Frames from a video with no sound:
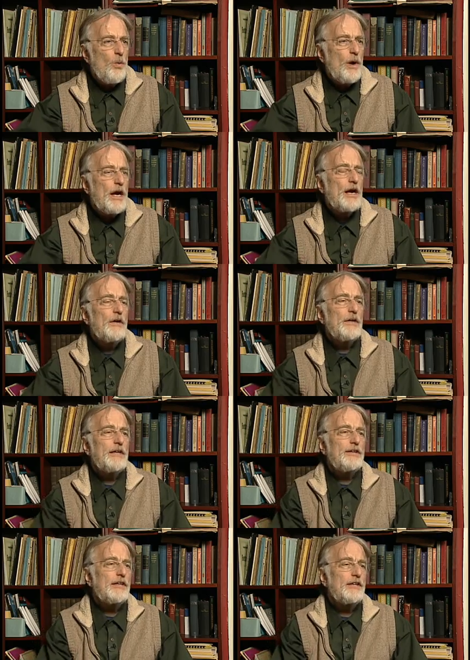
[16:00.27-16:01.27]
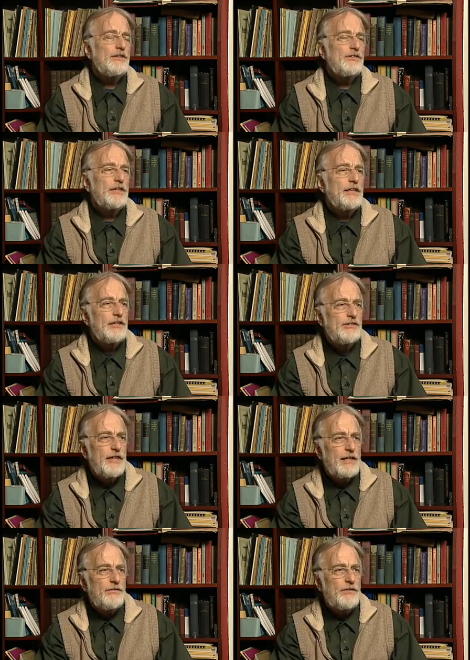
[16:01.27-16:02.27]
where it is in its
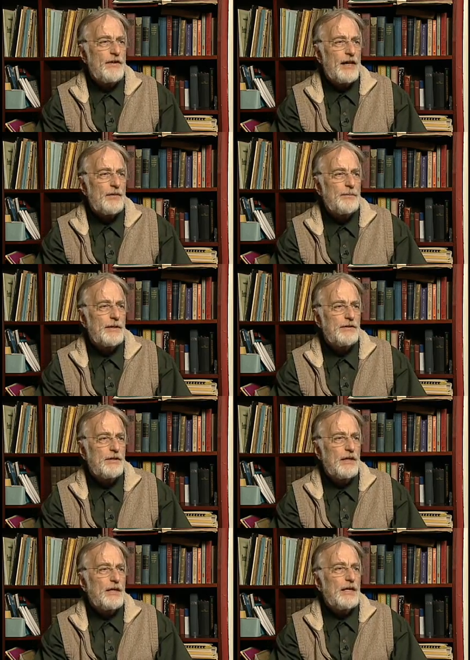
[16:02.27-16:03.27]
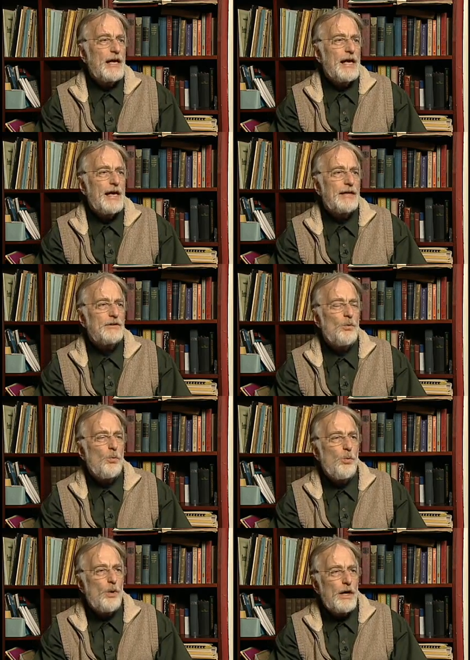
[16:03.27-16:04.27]
state of development and
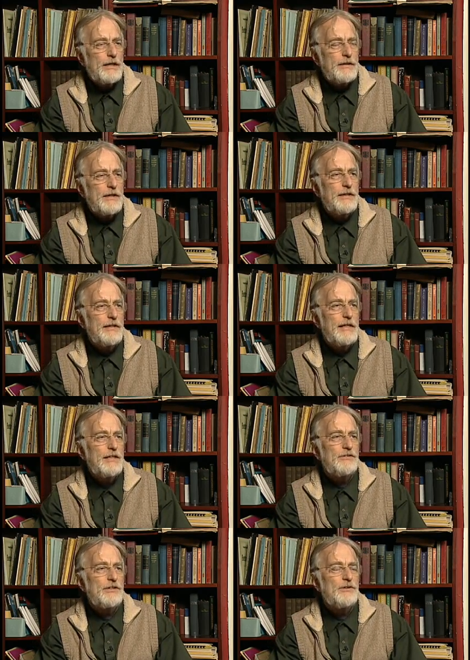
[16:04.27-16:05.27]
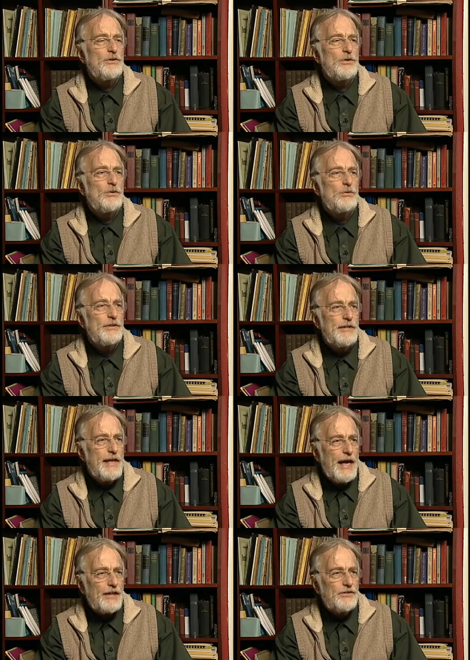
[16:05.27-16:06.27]
what it needs to do
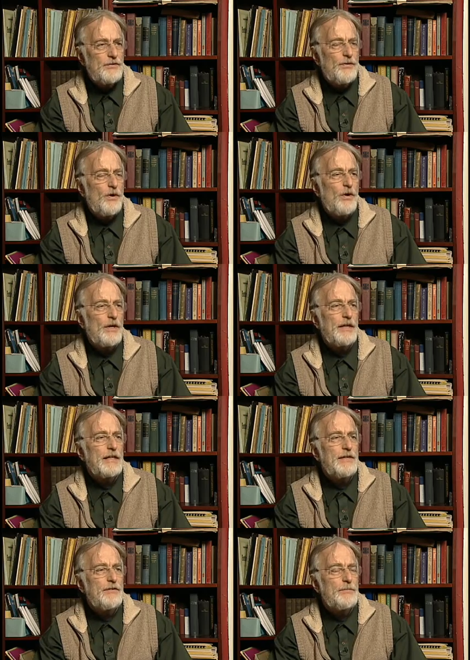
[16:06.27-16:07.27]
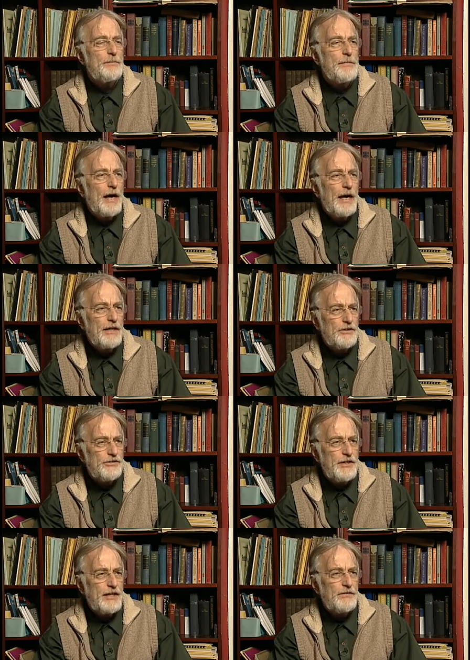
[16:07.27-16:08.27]
next for an even higher
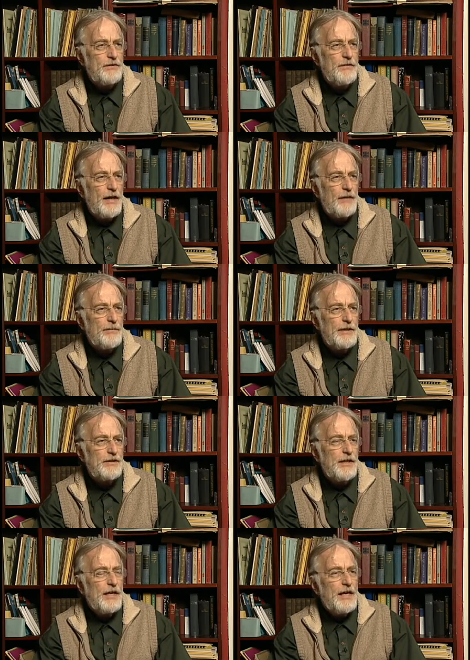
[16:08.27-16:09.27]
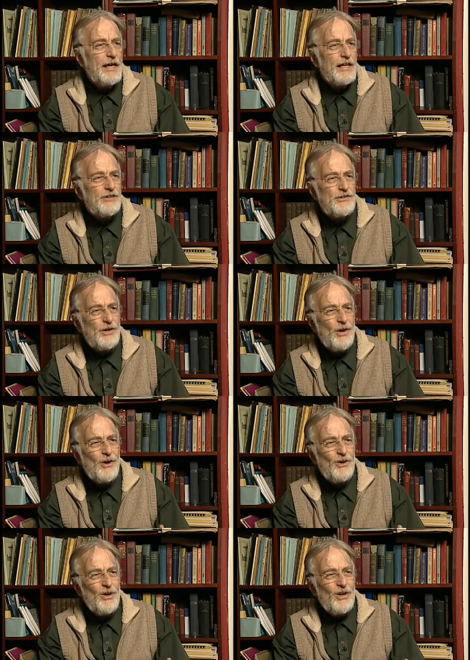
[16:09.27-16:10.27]
state of development. And so